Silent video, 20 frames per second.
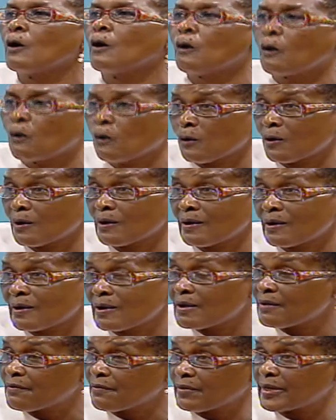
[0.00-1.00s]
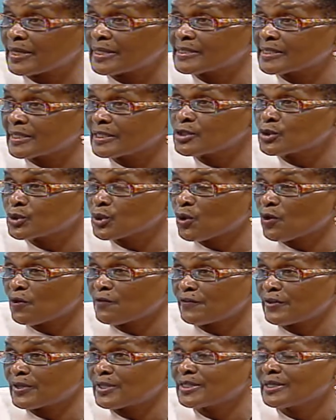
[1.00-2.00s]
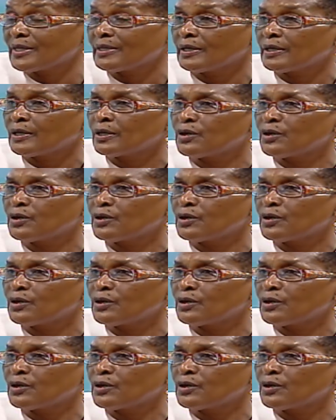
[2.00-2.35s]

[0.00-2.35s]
all related to COVID. Mm-hmm.